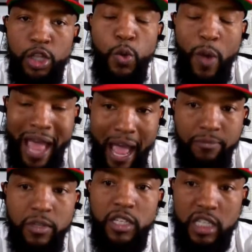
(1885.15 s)
you
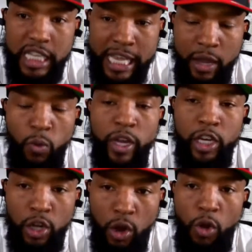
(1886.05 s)
have to see it with
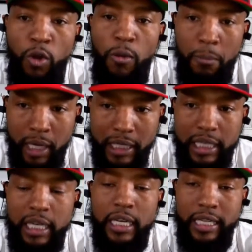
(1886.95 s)
no
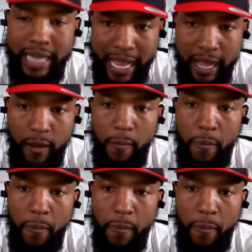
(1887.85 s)
money down.